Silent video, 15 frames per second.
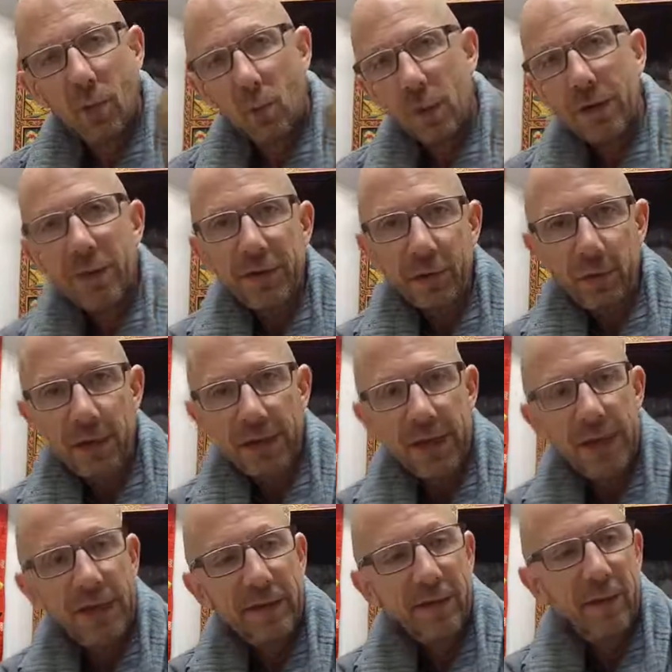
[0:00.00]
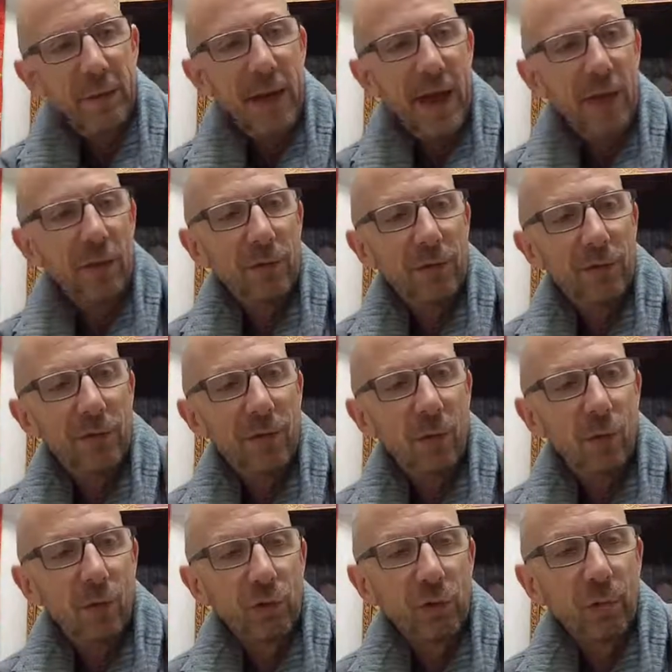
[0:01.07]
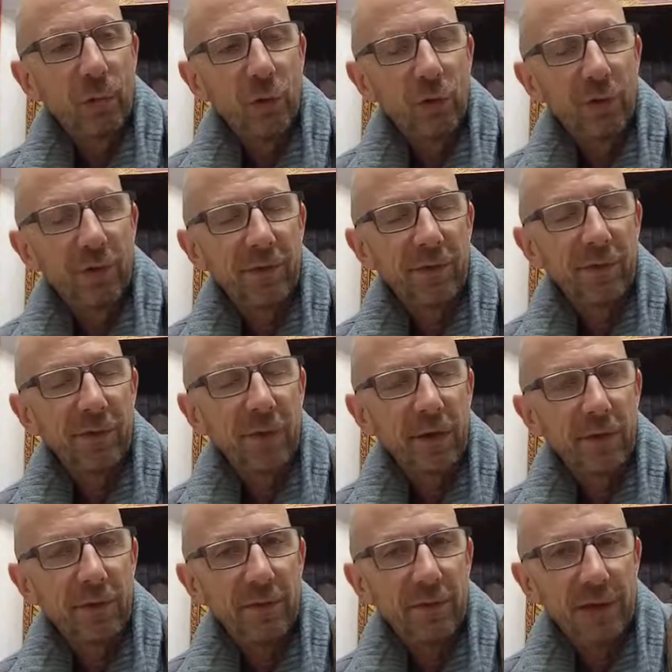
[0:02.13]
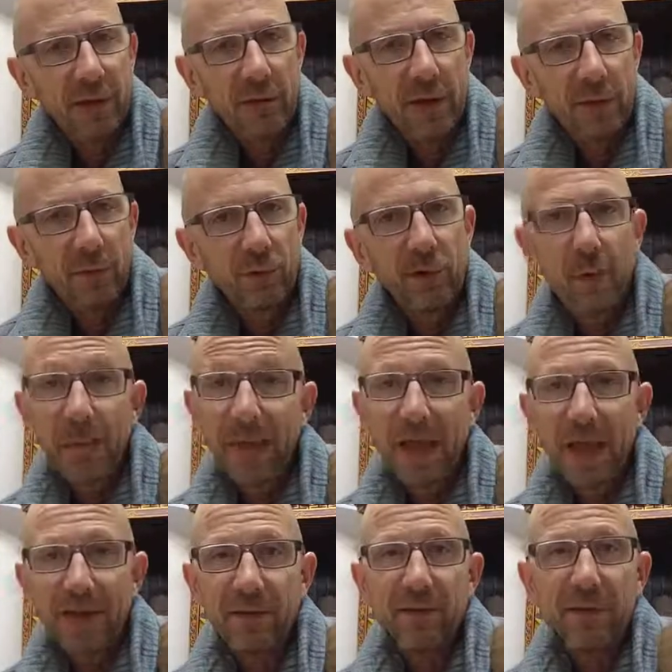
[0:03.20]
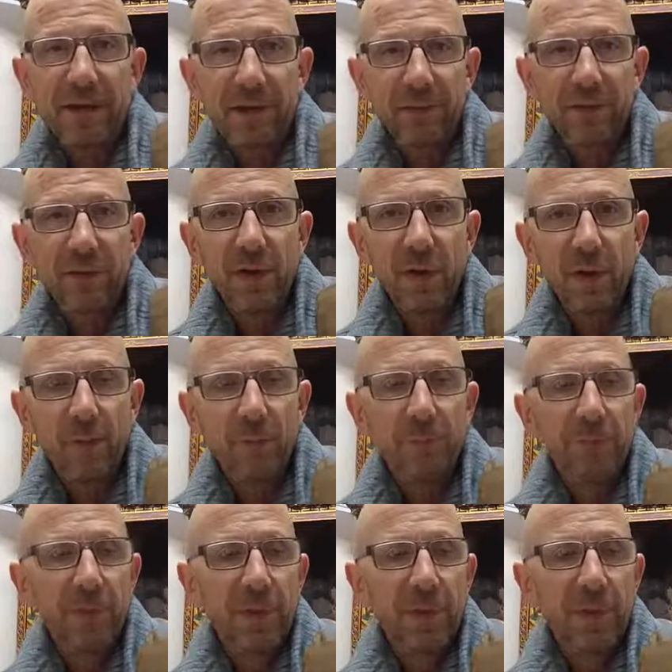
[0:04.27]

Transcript: One of the great things about older bowls is there's an incredible complexity of tone.